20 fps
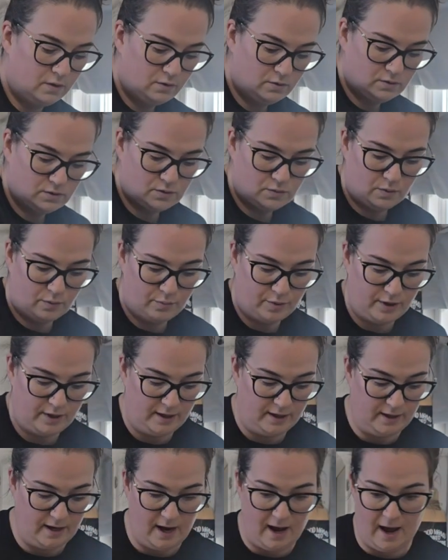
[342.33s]
Those we'll put
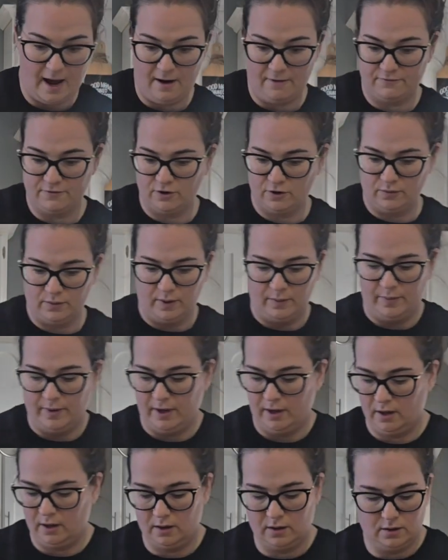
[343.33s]
in after we
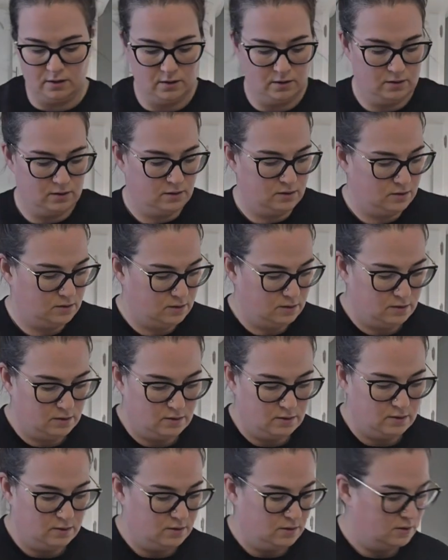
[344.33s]
bake.
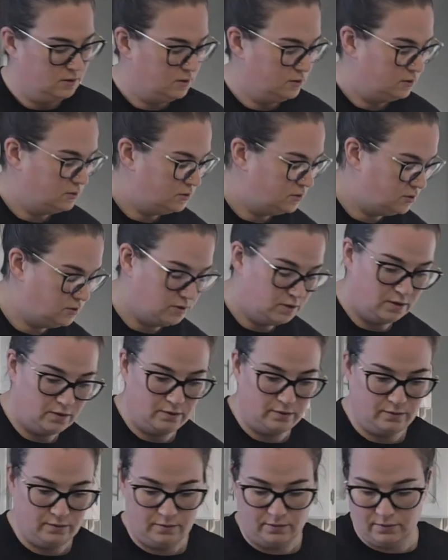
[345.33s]
So
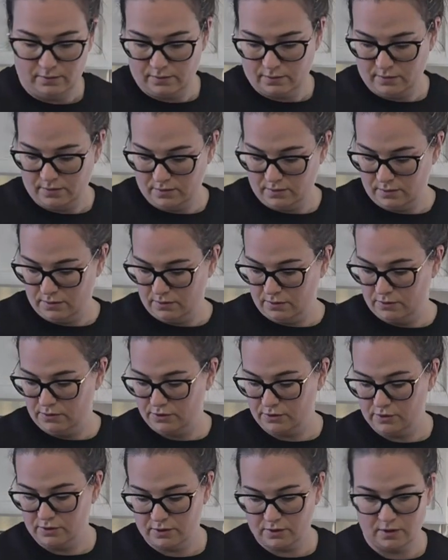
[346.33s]
mix
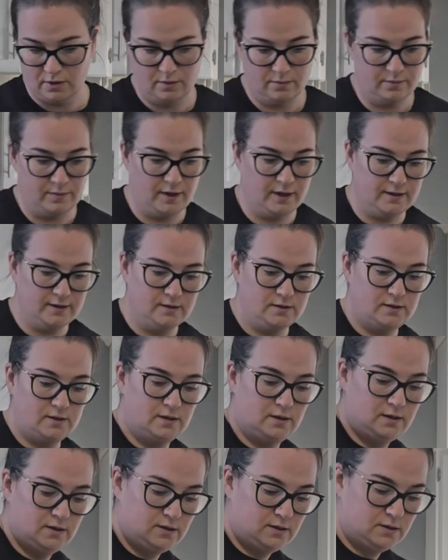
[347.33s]

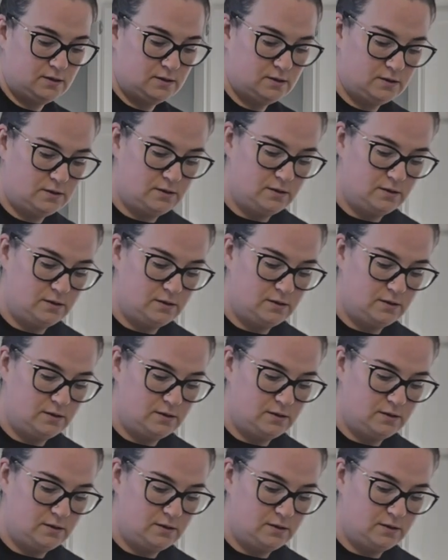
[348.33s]
this.